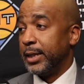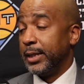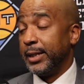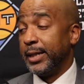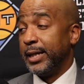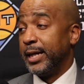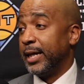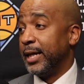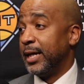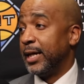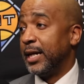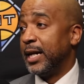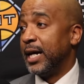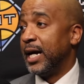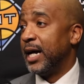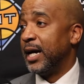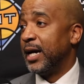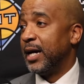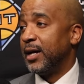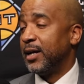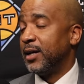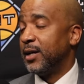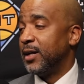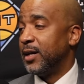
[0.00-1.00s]
Again,
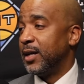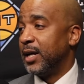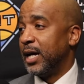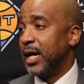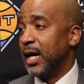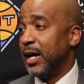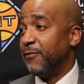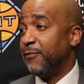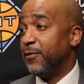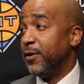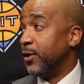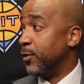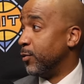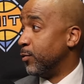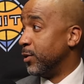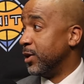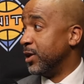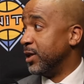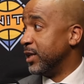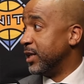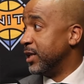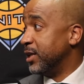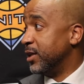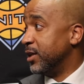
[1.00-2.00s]
I felt
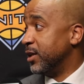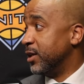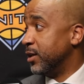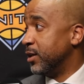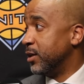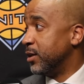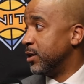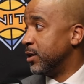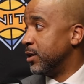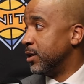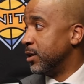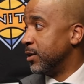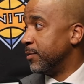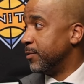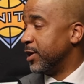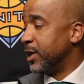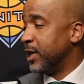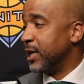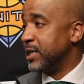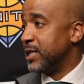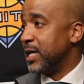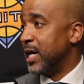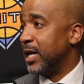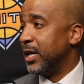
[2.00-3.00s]
really good
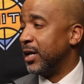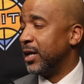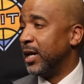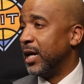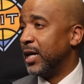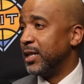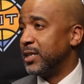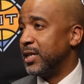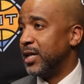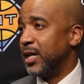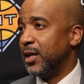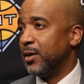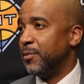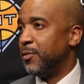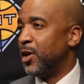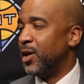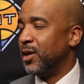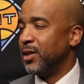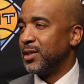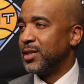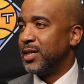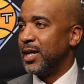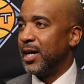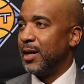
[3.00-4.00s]
because I tell them
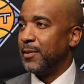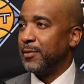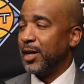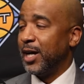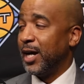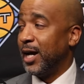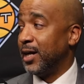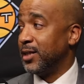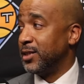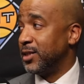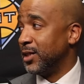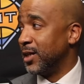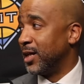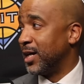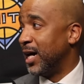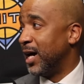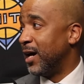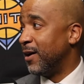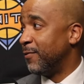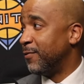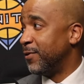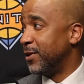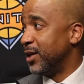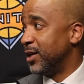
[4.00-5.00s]
all the time, guys, your
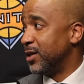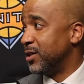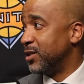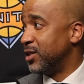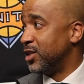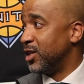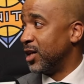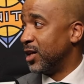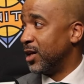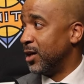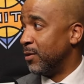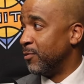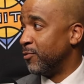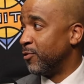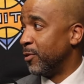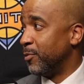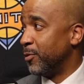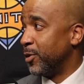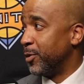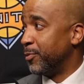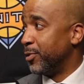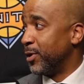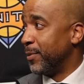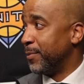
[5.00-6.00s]
confidence should come
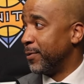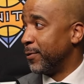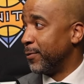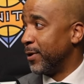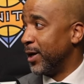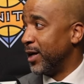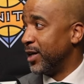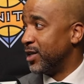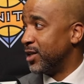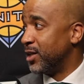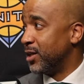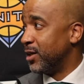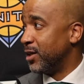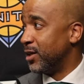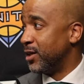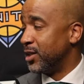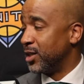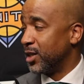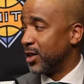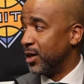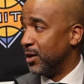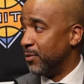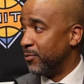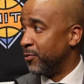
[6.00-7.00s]
from your preparation. It
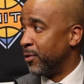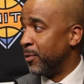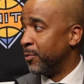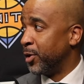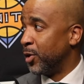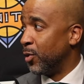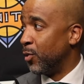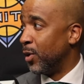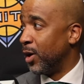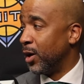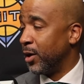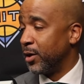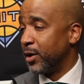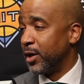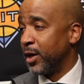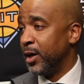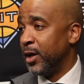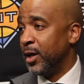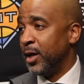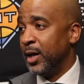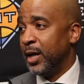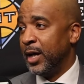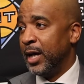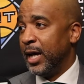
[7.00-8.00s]
should come from your work.
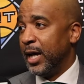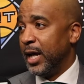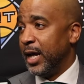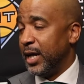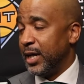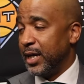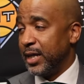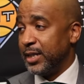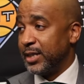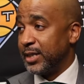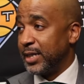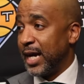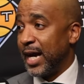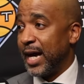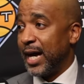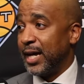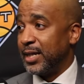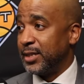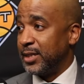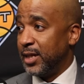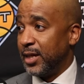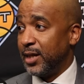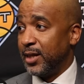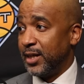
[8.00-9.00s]
And these
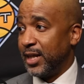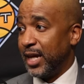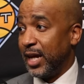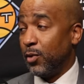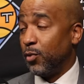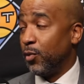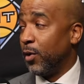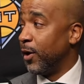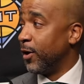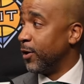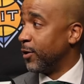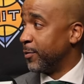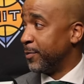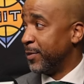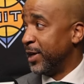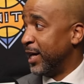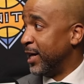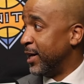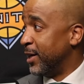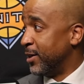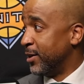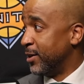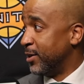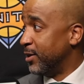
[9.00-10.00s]
guys, they work,
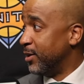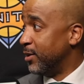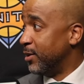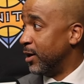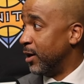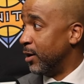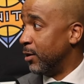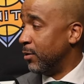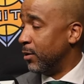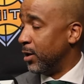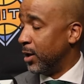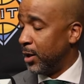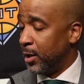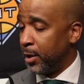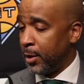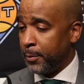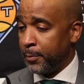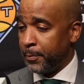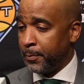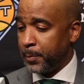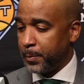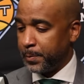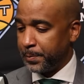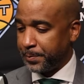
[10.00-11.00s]
man. You
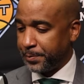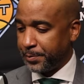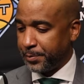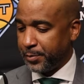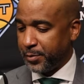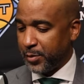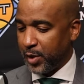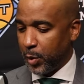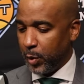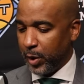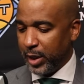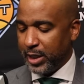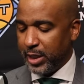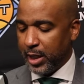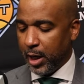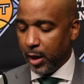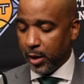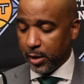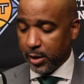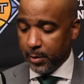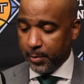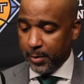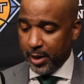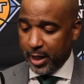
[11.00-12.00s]
know, we
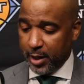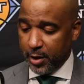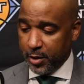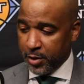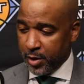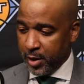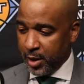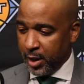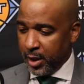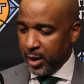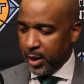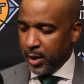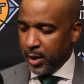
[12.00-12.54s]
talked about,